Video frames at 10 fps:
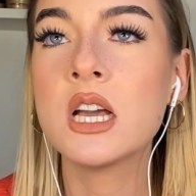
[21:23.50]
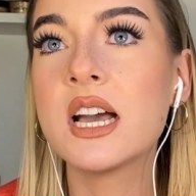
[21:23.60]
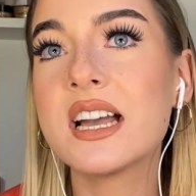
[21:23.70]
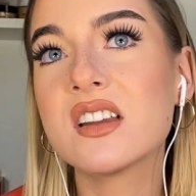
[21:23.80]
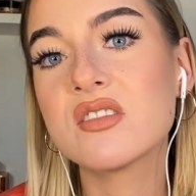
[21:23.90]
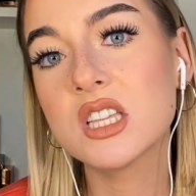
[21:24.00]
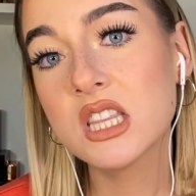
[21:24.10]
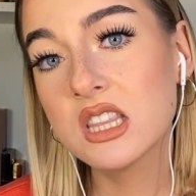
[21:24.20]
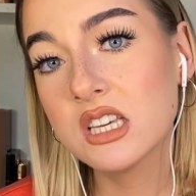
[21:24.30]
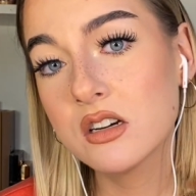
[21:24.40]
I'd have to like
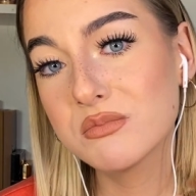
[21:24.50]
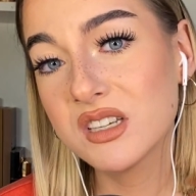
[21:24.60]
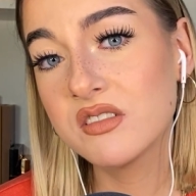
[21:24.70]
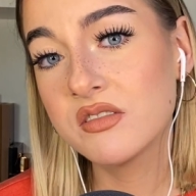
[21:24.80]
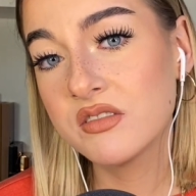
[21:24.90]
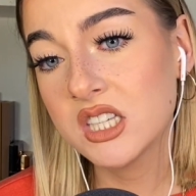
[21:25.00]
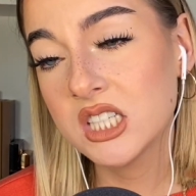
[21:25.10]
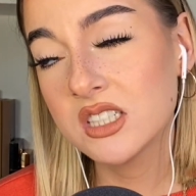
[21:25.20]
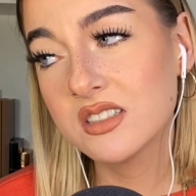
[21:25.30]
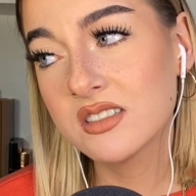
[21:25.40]
think on my
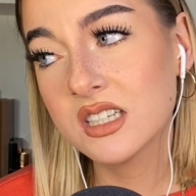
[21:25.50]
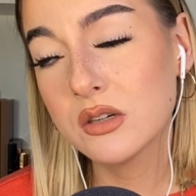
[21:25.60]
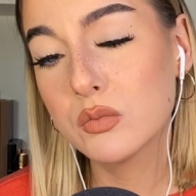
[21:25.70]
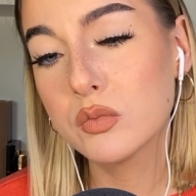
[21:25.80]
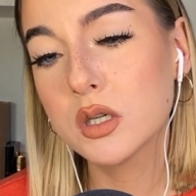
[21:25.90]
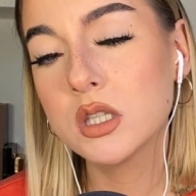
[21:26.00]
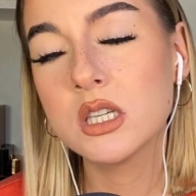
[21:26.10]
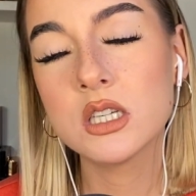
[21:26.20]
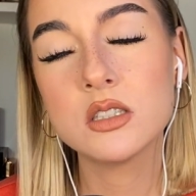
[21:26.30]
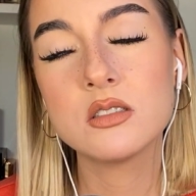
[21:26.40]
feet and like really
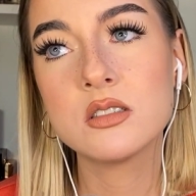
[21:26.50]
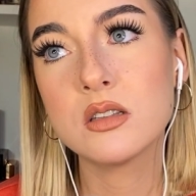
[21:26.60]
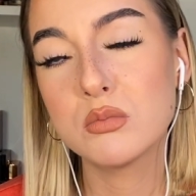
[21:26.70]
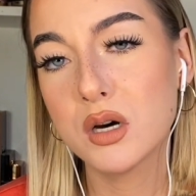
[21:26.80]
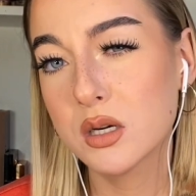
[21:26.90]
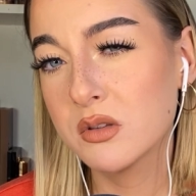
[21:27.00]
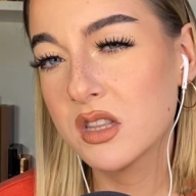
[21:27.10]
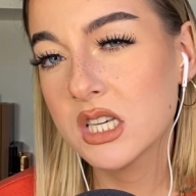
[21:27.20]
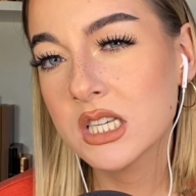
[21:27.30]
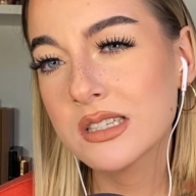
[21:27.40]
get to the bottom of
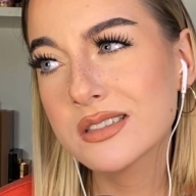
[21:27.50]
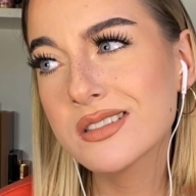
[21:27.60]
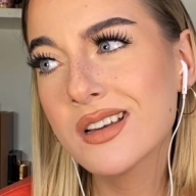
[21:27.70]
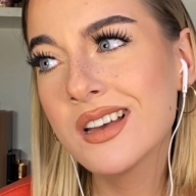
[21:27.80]
things.